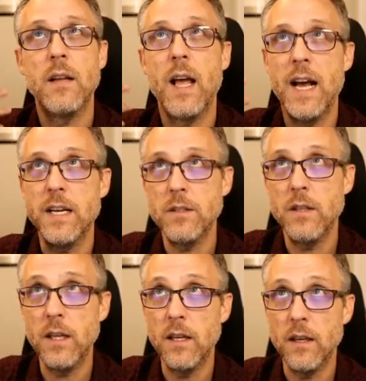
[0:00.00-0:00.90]
as
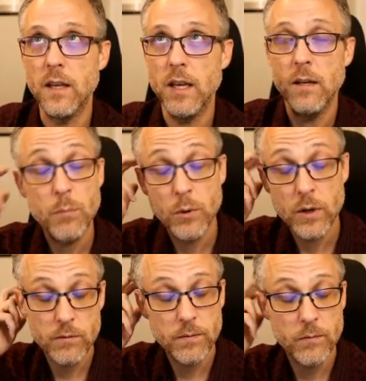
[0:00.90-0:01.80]
the
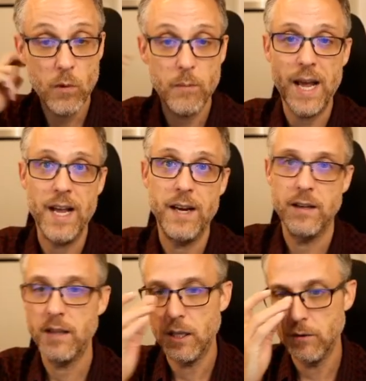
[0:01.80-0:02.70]
input format
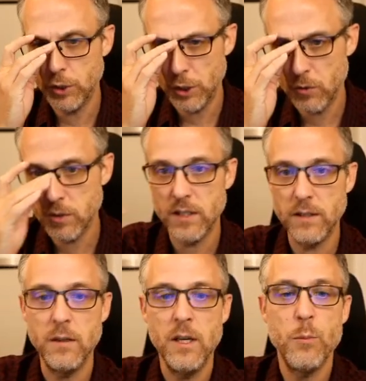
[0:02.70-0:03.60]
that you've chosen